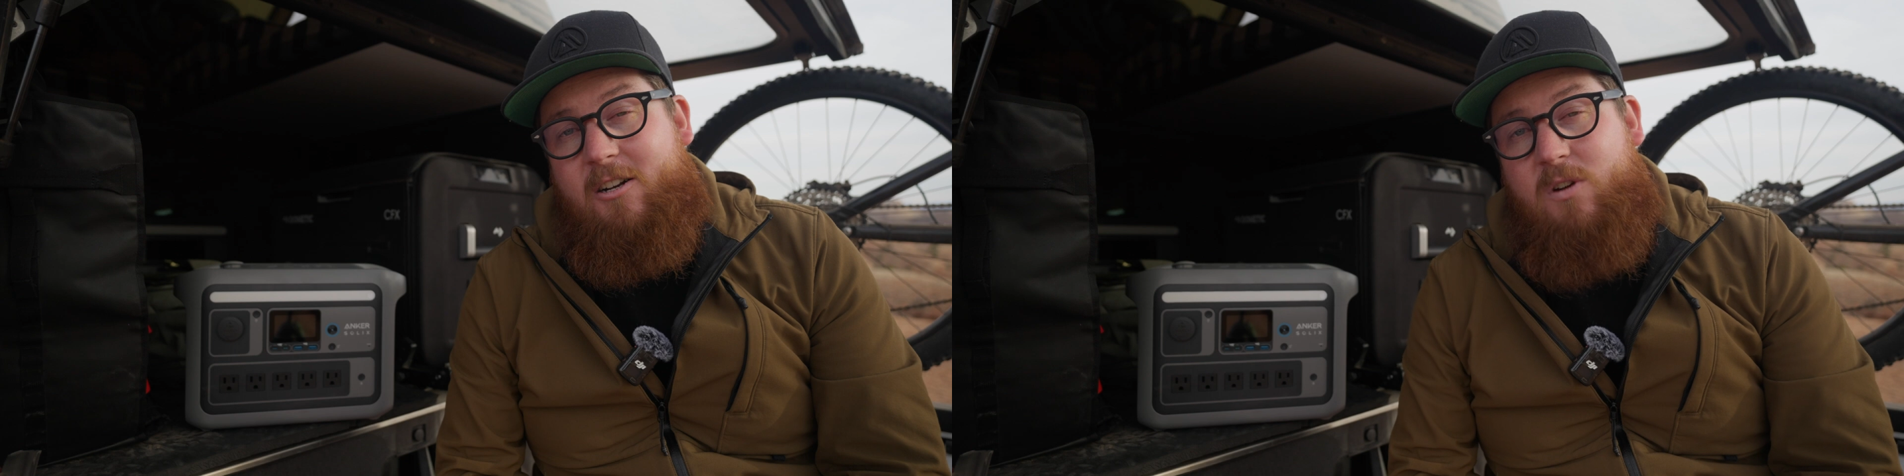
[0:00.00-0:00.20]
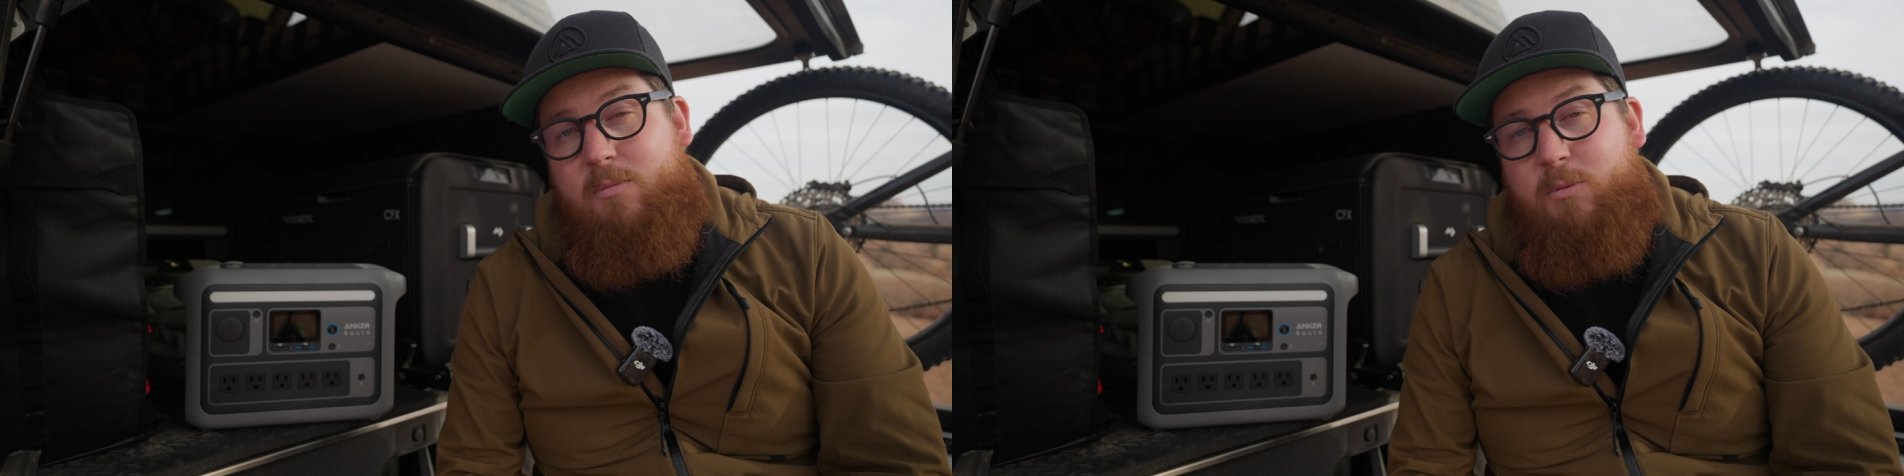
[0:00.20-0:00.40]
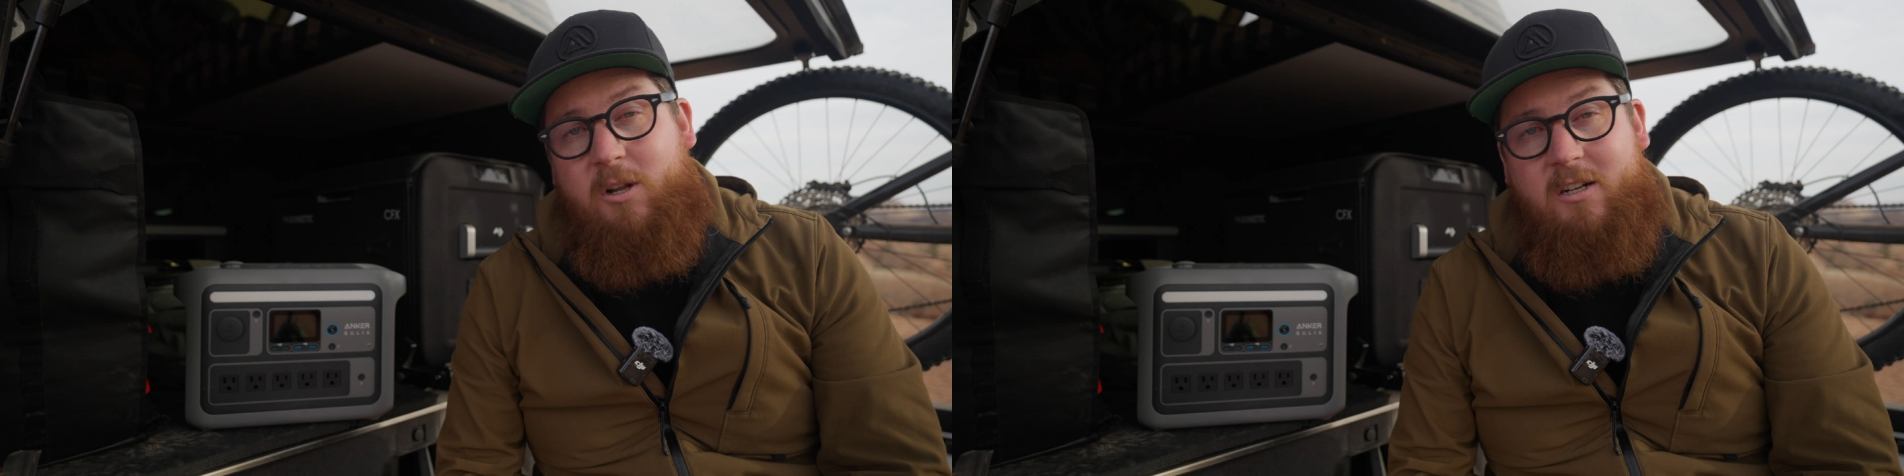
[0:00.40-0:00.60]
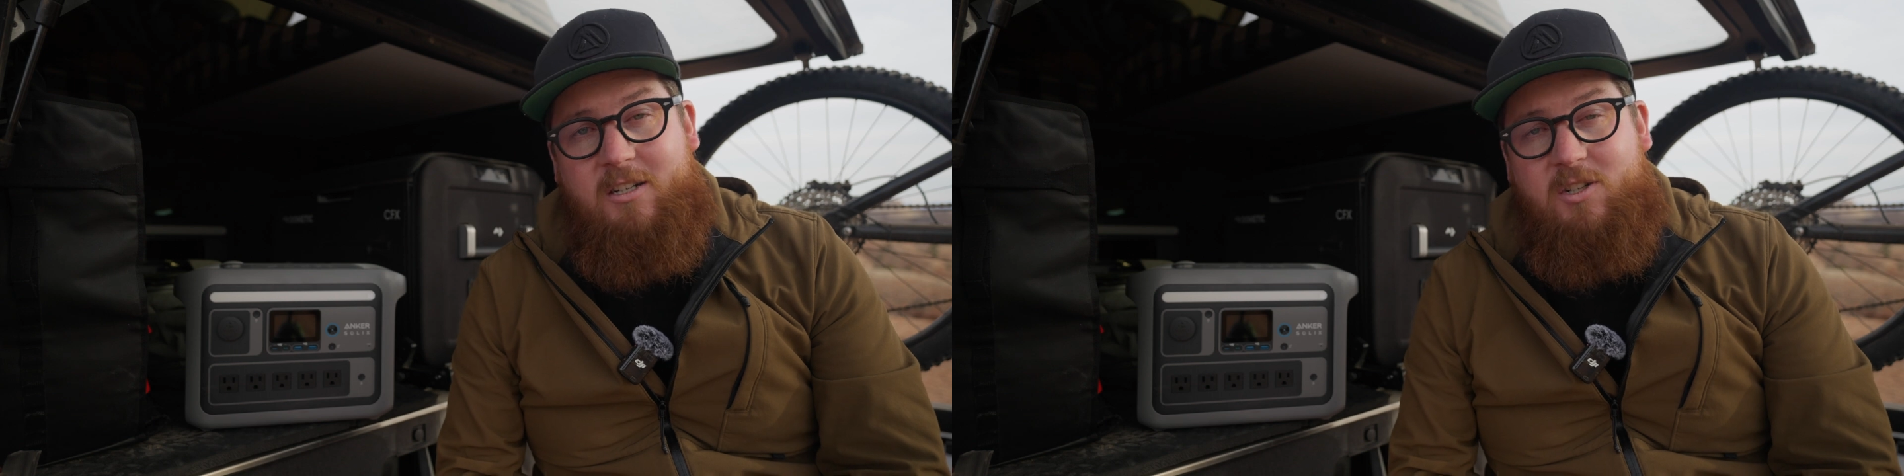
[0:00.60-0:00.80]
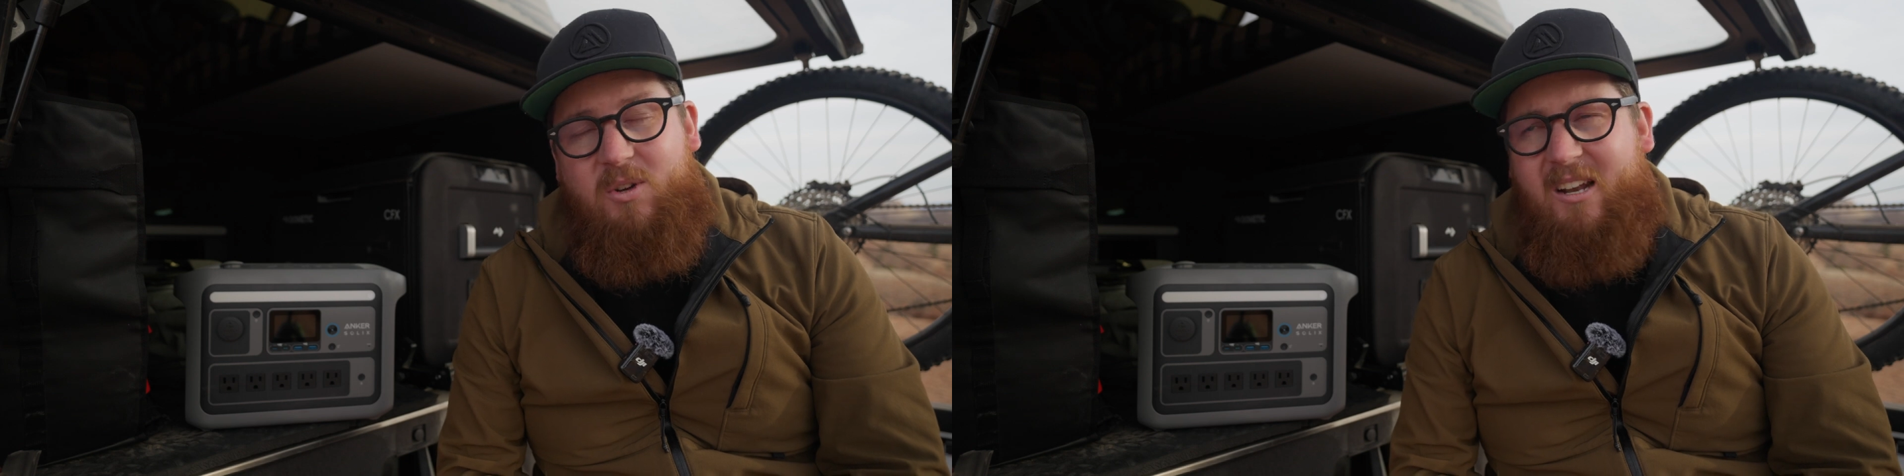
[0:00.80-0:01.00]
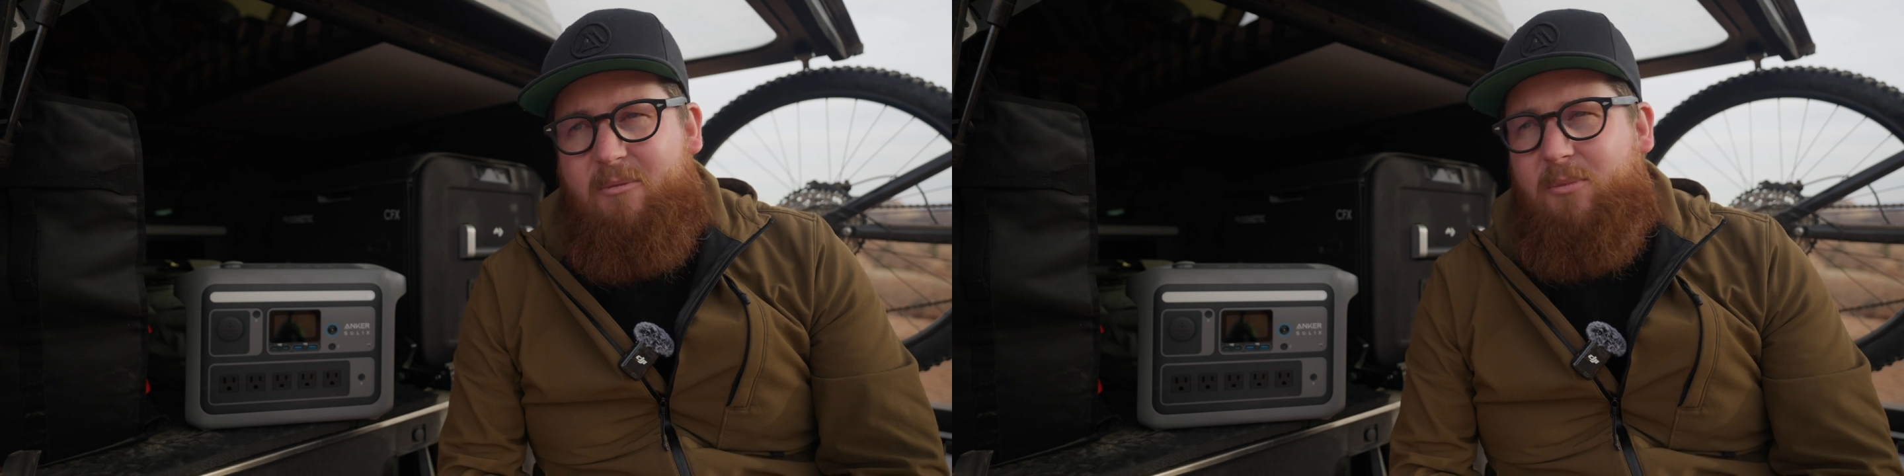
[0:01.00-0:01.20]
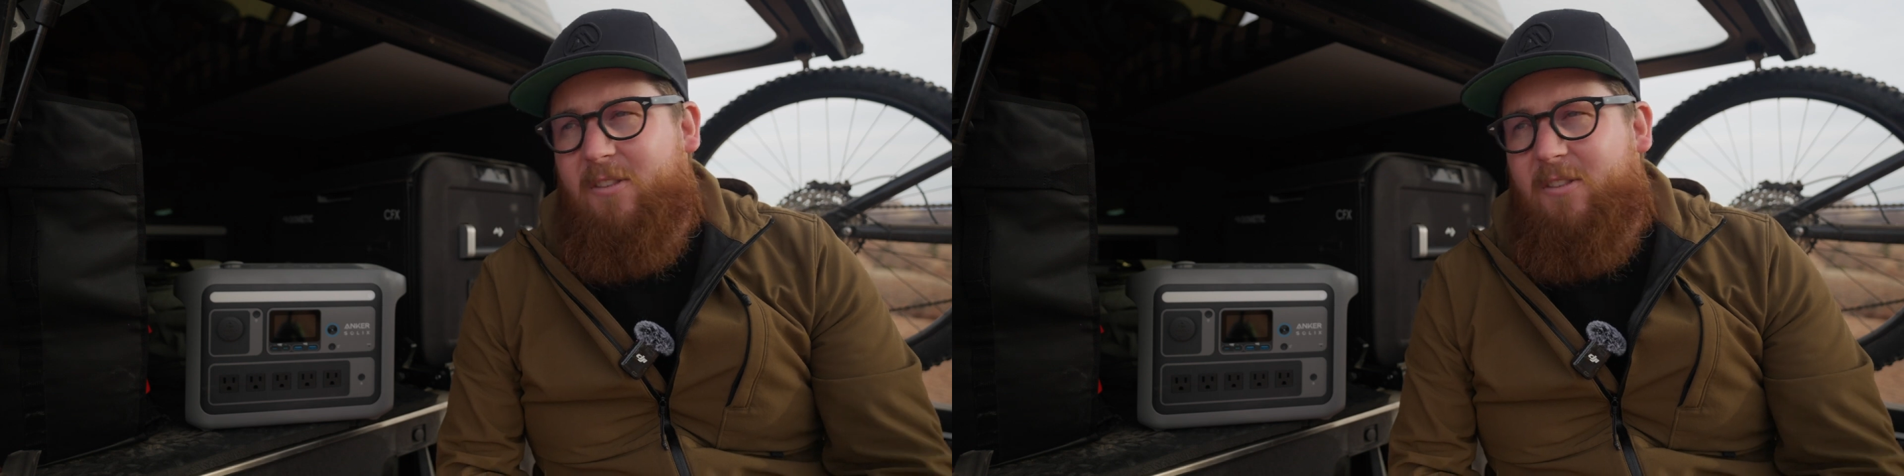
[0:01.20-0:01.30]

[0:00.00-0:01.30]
a Dremel plugged into it.